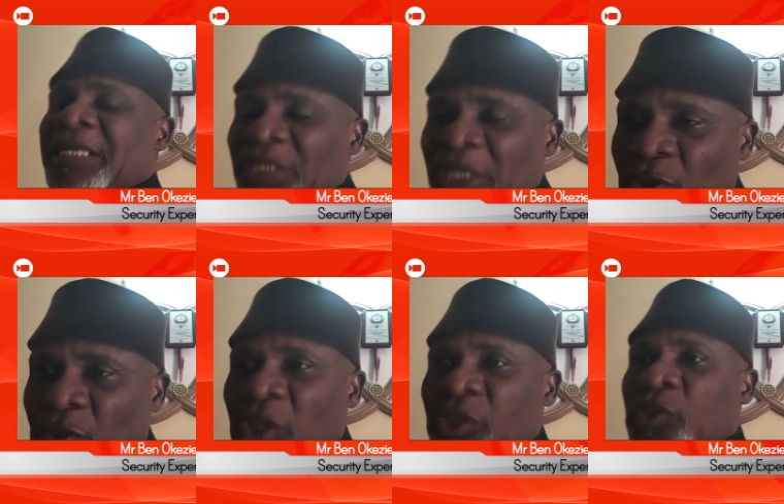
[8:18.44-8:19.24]
they
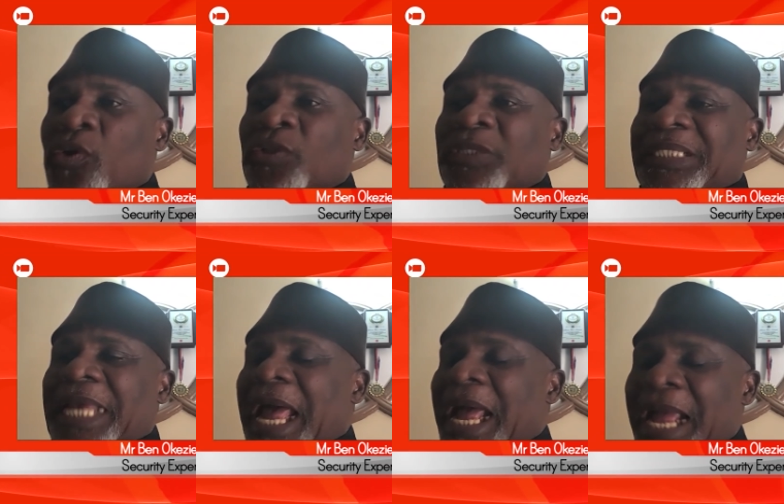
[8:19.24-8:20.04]
just go
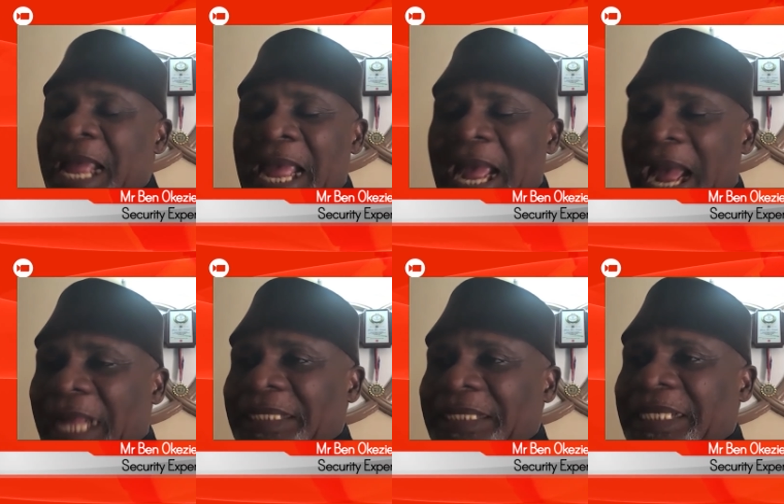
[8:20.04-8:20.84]
there
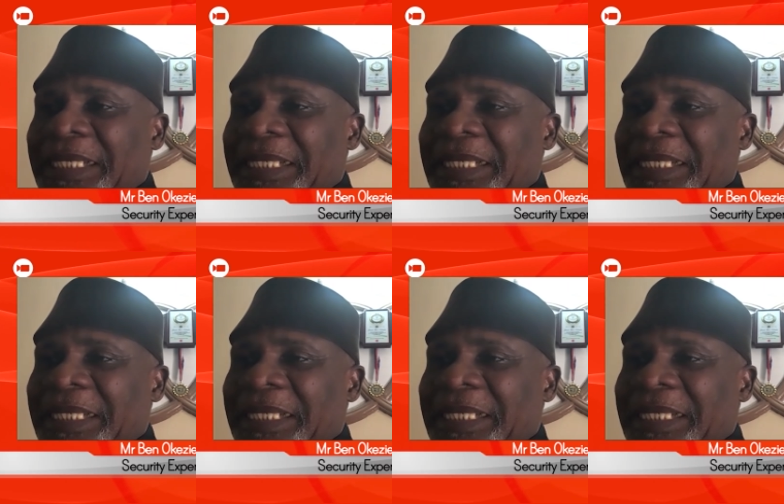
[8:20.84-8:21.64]
and then,
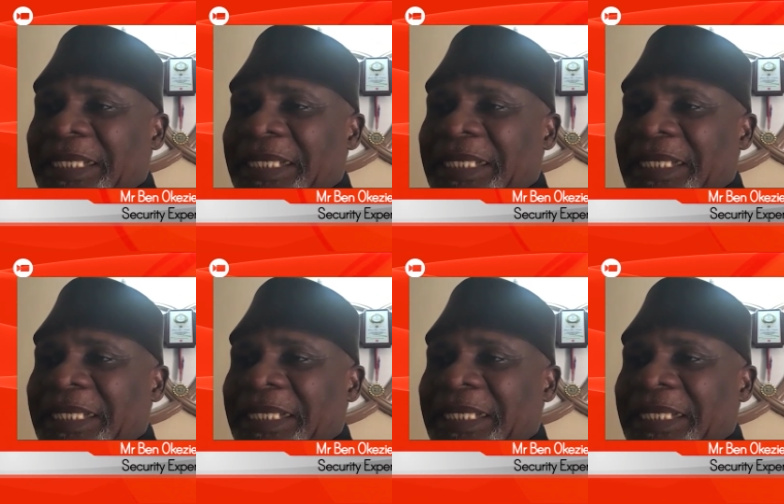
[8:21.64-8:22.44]
you know, either they
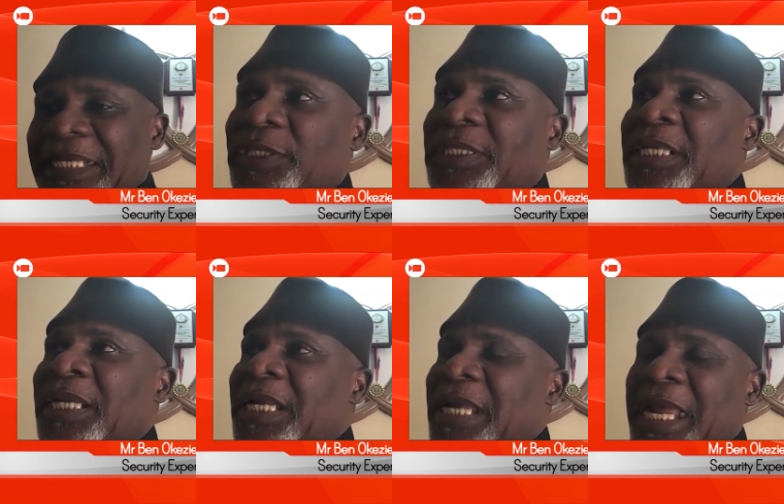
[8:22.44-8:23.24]
use the
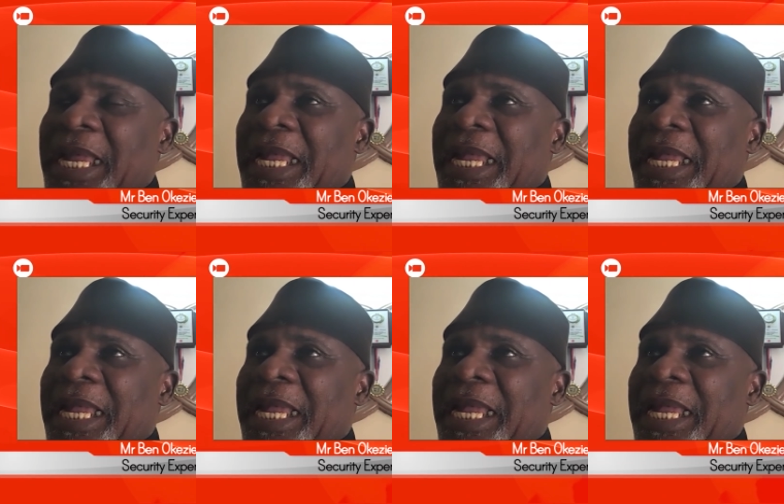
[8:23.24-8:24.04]
Air Force.
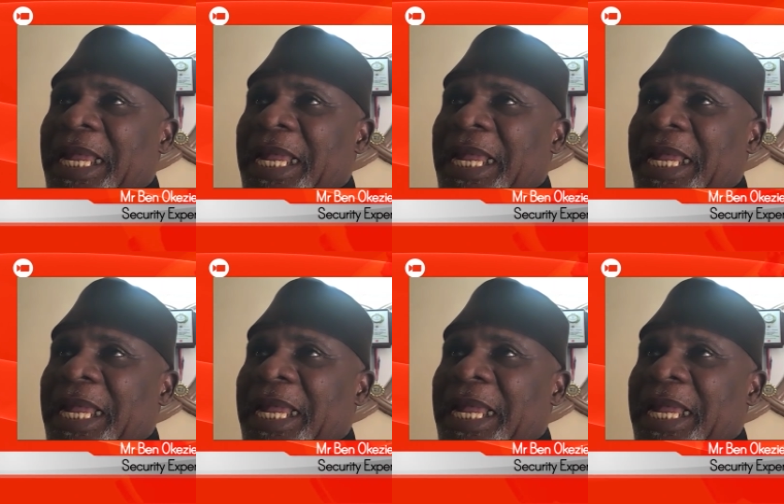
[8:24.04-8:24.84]
Uh,
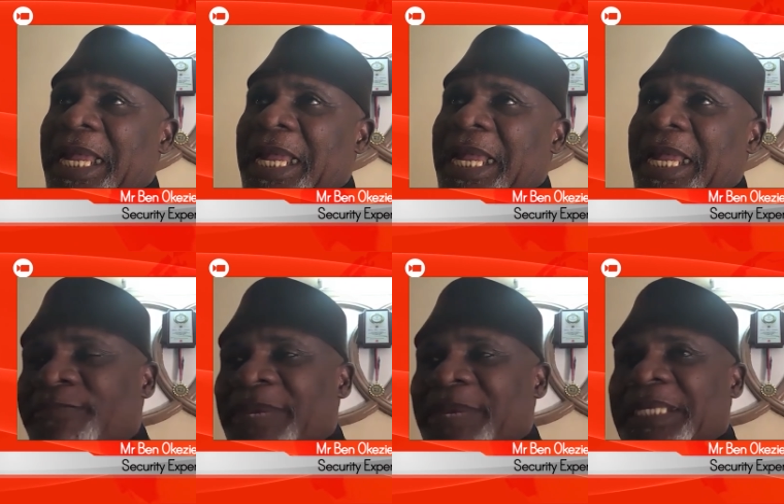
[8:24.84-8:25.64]
now the Air
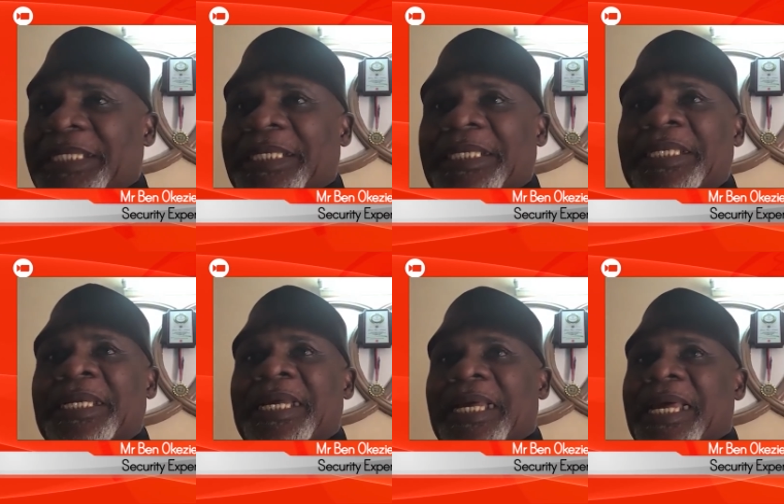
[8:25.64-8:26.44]
Force is having
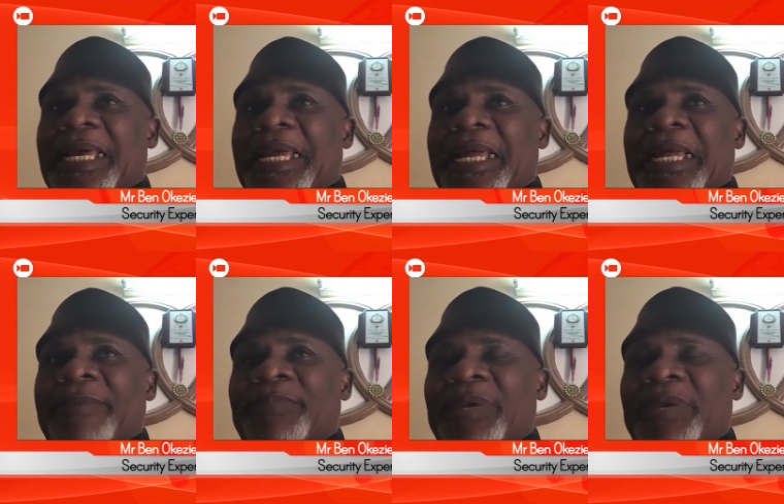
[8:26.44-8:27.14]
so many